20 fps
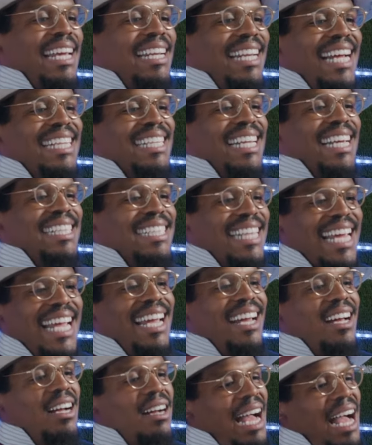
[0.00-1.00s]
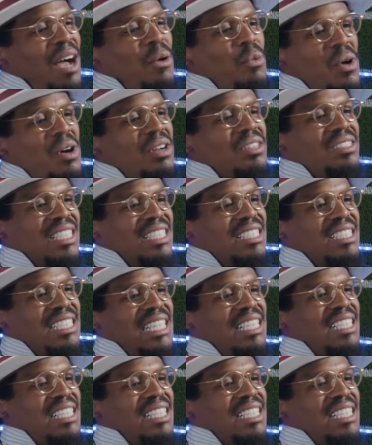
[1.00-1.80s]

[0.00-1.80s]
Damn, I want to see the